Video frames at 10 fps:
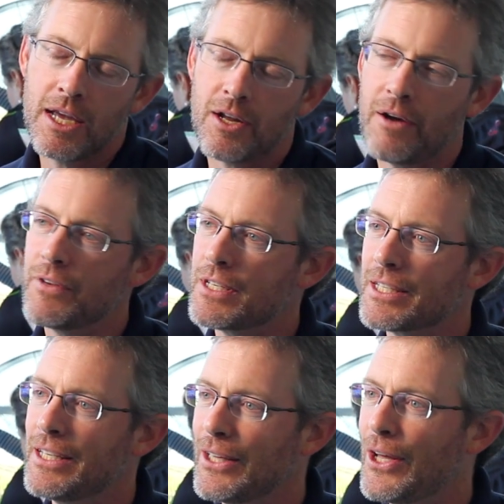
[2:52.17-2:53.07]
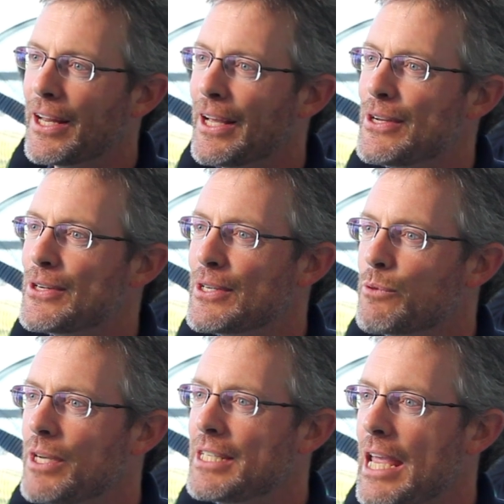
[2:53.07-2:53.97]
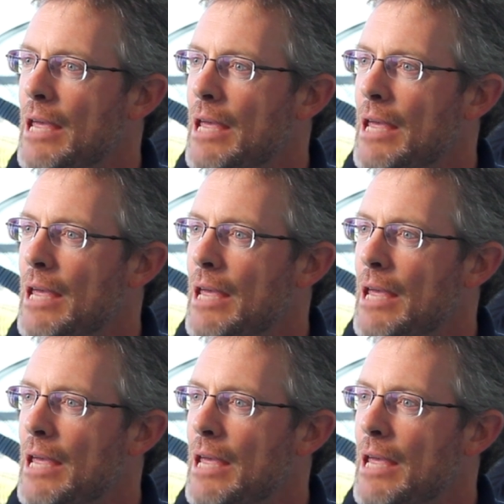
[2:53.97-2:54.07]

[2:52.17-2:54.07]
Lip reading: And obviously a lot of countries want to